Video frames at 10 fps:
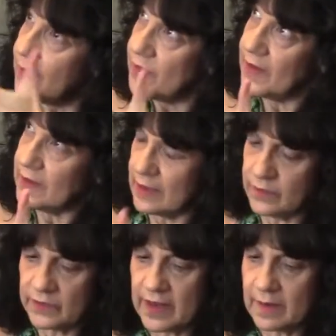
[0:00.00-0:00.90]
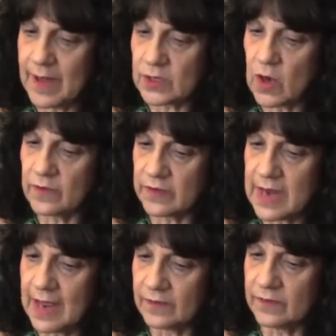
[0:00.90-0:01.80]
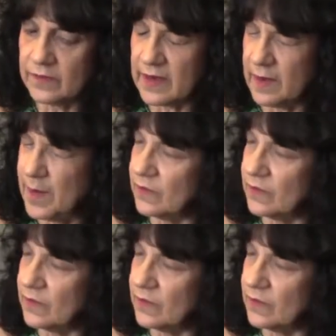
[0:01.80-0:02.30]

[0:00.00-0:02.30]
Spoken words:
the thing to understand about dogs and cats in the state of